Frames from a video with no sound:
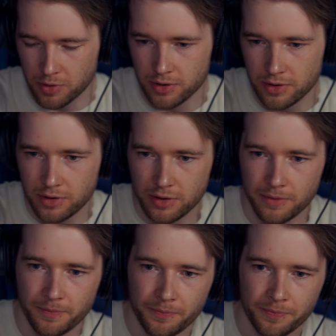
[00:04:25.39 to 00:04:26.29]
ones?
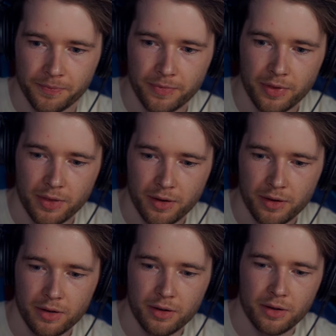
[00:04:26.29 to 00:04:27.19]

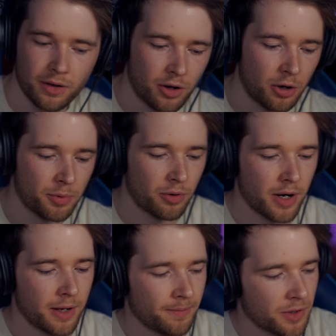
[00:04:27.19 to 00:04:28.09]
I hope you're
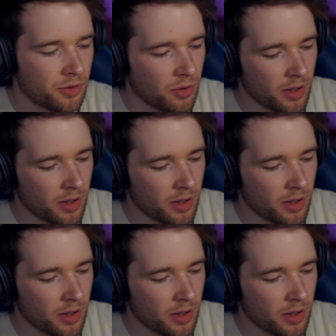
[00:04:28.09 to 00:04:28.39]
ready. Let's do